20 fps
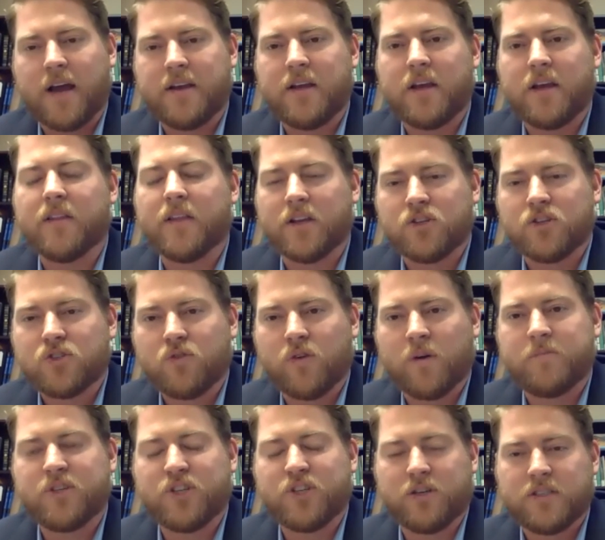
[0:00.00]
idea that
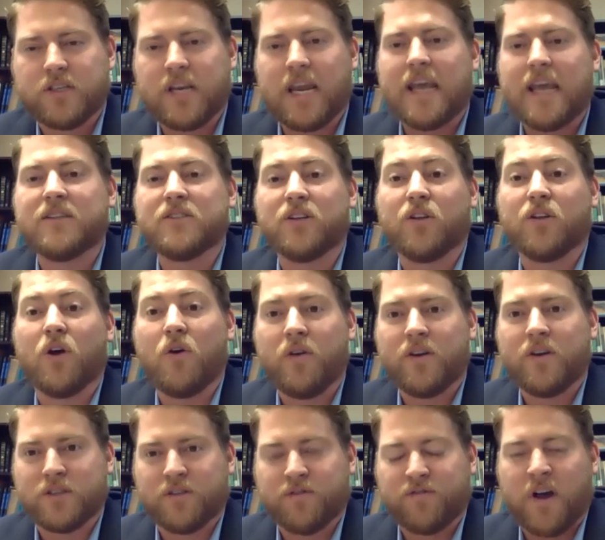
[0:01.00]
Scripture stands
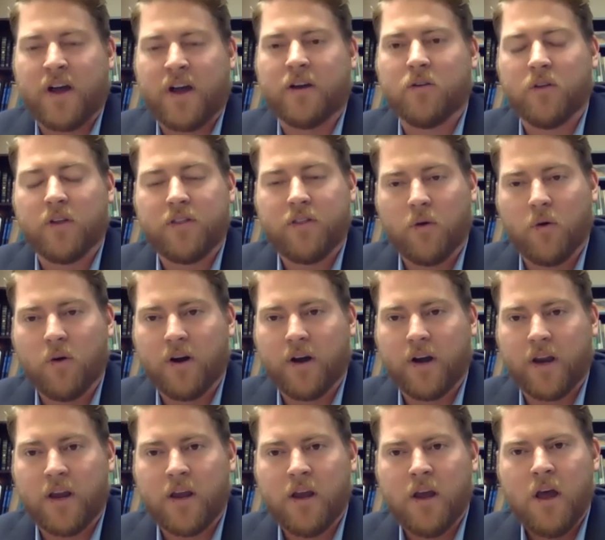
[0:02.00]
alone as the final
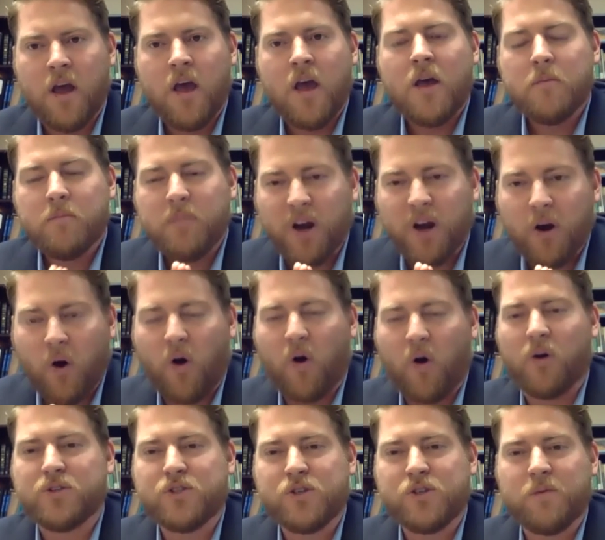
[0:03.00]
authority, but
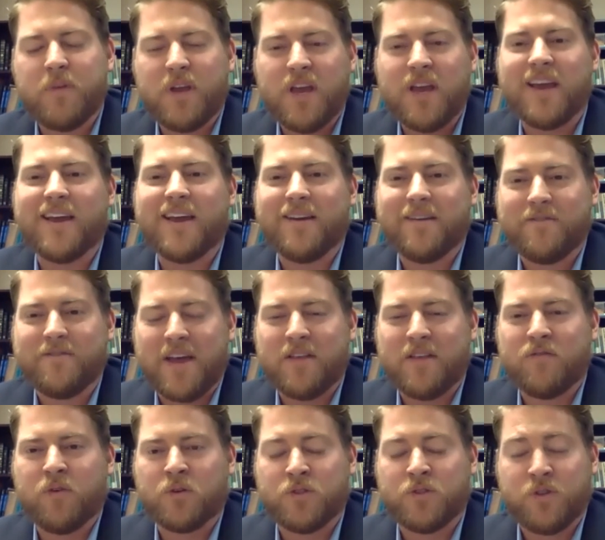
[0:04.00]
also being
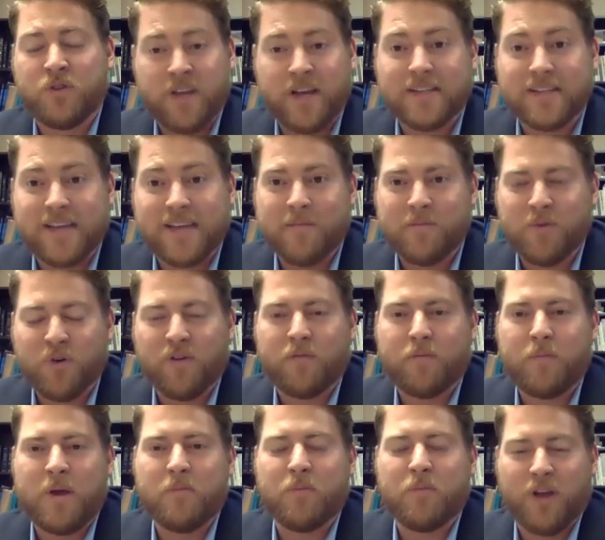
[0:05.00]
faithful to the example
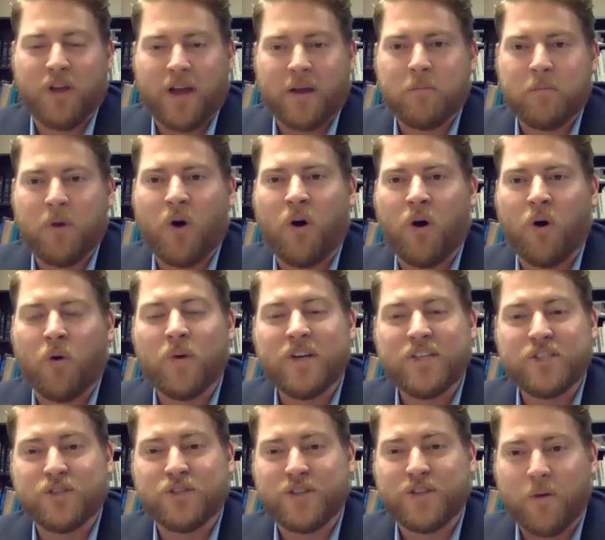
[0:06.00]
of people like Paul,
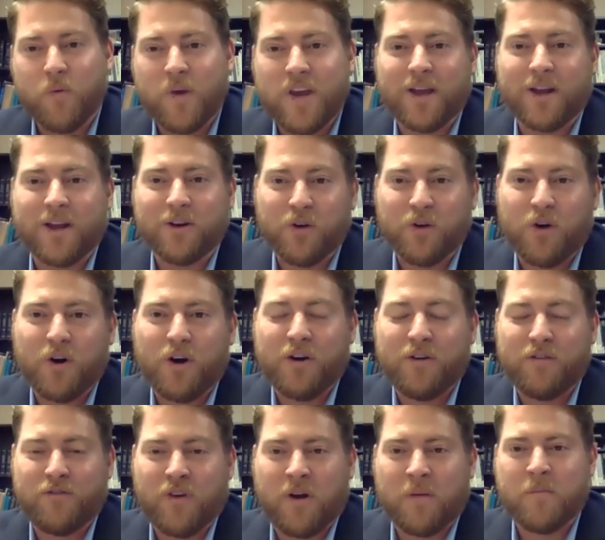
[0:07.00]
which is that we can
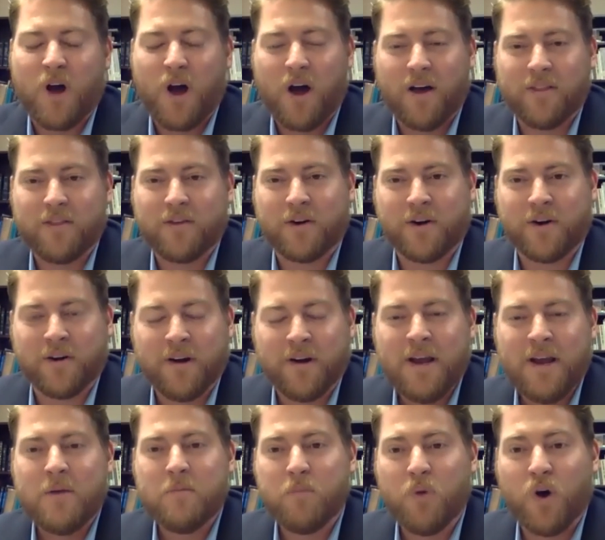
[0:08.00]
learn from other
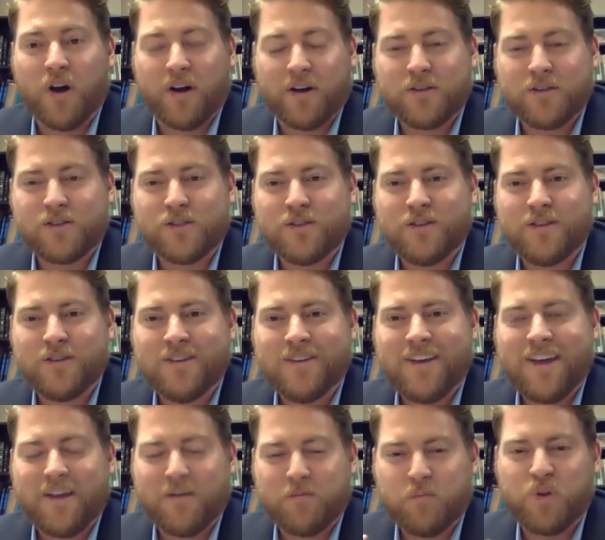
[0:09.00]
books.
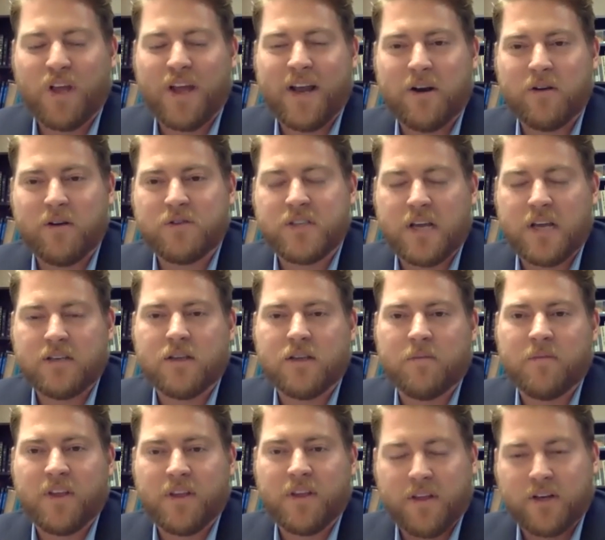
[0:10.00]
If Plato said
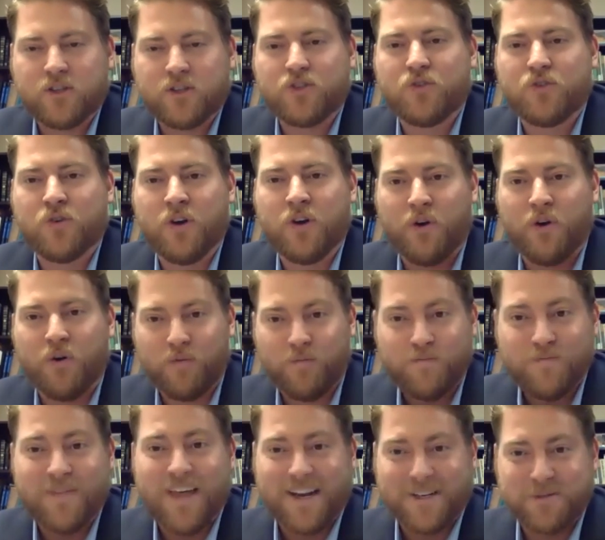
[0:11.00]
something that's true,
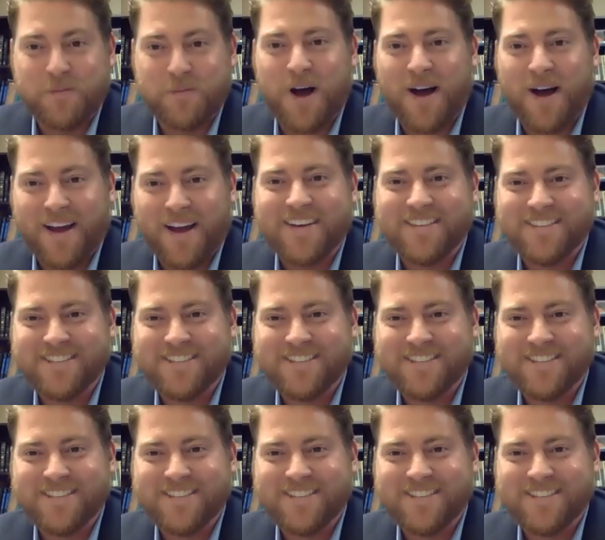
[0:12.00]
that's mine.